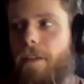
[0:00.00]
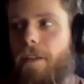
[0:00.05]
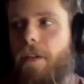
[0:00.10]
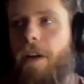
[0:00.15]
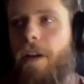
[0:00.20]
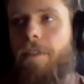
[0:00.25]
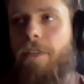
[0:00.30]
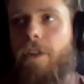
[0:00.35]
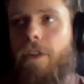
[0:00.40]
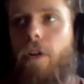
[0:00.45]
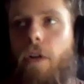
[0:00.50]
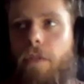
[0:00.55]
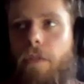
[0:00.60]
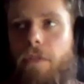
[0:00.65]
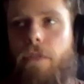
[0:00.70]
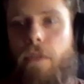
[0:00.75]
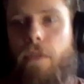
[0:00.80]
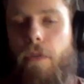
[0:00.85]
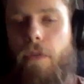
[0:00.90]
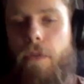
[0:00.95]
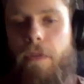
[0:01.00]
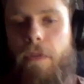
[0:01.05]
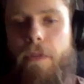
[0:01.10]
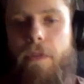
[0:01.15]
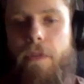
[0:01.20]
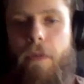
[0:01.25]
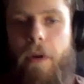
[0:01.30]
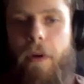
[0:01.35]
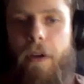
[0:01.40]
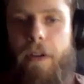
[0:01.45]
Having gone through
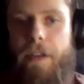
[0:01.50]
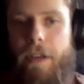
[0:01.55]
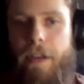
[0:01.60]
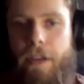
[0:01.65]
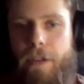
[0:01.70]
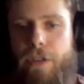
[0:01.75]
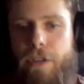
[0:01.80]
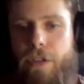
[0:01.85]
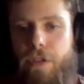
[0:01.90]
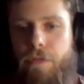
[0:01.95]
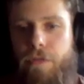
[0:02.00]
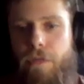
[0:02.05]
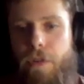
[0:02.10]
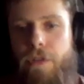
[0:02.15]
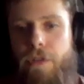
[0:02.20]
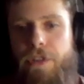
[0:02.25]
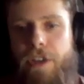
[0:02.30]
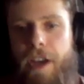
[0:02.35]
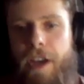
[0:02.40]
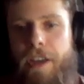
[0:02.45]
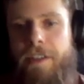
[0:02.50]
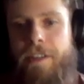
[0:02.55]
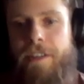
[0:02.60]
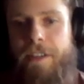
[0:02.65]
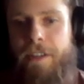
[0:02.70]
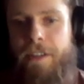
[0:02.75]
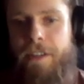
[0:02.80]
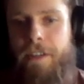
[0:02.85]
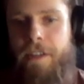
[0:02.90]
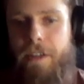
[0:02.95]
quite
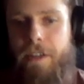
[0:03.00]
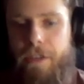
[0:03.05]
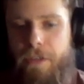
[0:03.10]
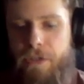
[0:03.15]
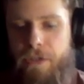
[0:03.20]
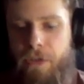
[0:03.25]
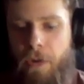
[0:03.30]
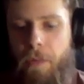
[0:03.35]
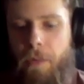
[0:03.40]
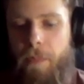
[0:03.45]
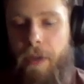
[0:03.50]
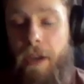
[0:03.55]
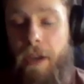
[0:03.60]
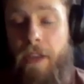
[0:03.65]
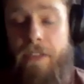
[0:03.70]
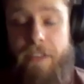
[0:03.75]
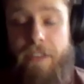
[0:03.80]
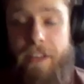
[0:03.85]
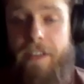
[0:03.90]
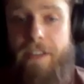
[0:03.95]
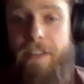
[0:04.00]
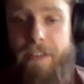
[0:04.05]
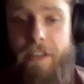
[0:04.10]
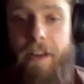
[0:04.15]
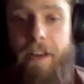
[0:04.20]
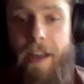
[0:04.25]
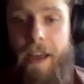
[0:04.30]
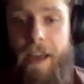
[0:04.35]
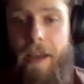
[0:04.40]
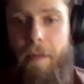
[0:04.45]
excruciating joint pains and
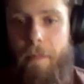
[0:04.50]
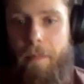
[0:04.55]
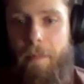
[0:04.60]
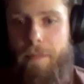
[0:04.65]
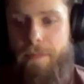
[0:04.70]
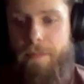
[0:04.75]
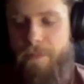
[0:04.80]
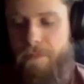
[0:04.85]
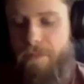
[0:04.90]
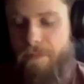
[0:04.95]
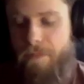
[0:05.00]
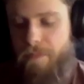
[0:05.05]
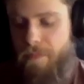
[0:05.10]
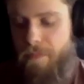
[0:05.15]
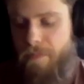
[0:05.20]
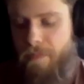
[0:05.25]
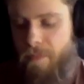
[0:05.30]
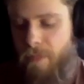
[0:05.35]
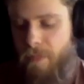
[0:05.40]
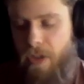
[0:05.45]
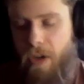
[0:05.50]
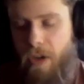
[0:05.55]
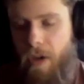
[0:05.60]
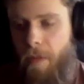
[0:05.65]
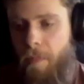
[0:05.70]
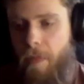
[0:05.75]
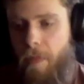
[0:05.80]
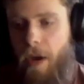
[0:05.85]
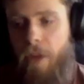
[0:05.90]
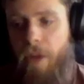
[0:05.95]
still am.
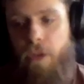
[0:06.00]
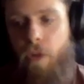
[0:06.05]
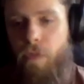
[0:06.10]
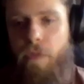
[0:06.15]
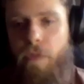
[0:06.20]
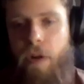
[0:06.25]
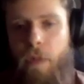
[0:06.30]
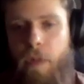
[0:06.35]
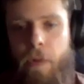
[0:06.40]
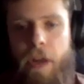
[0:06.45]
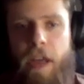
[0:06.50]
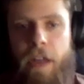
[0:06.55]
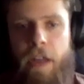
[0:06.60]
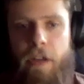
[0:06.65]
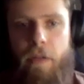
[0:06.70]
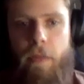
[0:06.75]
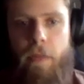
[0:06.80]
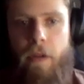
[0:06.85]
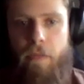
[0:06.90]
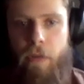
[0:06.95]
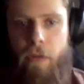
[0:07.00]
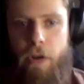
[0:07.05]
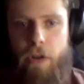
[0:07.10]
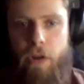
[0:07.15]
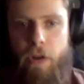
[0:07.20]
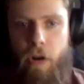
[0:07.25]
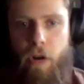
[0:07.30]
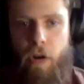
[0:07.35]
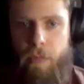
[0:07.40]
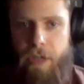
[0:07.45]
I don't really want to end up like Ronnie
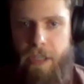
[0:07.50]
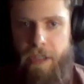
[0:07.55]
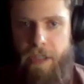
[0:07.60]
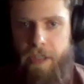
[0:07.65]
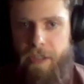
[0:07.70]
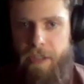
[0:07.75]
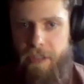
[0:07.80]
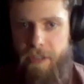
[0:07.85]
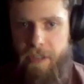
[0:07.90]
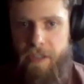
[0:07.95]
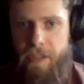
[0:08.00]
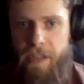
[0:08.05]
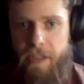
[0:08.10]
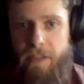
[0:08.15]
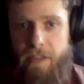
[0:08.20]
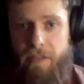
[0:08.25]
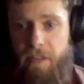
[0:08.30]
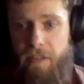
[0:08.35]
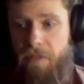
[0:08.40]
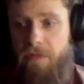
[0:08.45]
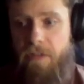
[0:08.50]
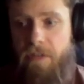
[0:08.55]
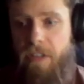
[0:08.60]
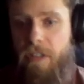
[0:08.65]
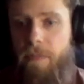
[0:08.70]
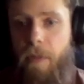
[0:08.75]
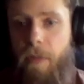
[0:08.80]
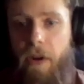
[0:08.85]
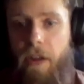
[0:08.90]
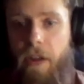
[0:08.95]
Coleman at the end of the day, like
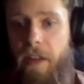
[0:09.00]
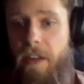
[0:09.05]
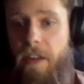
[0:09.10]
despite